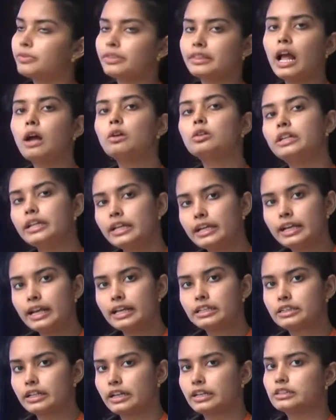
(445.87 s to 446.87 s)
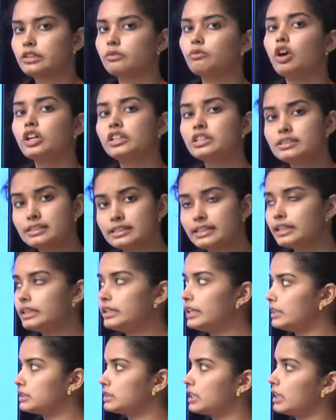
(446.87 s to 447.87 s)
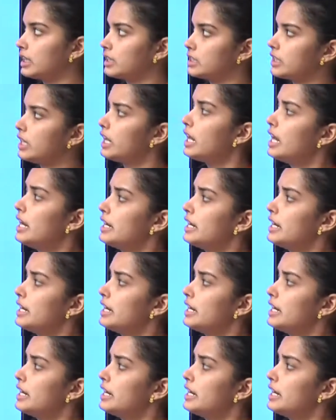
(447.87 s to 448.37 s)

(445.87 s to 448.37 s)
Now denaturation. What is denaturation?